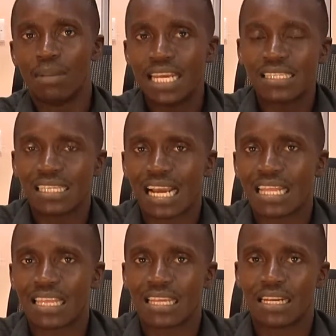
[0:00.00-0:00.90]
blessing
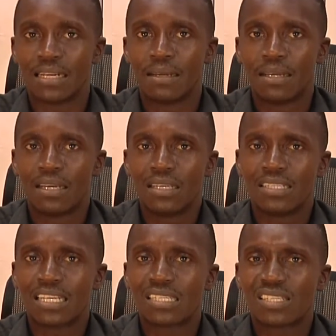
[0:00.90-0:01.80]
other than
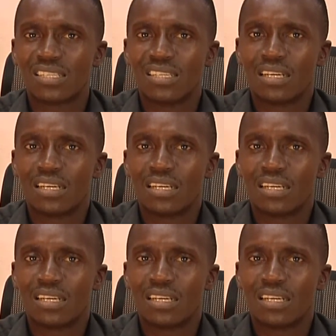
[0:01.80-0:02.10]
just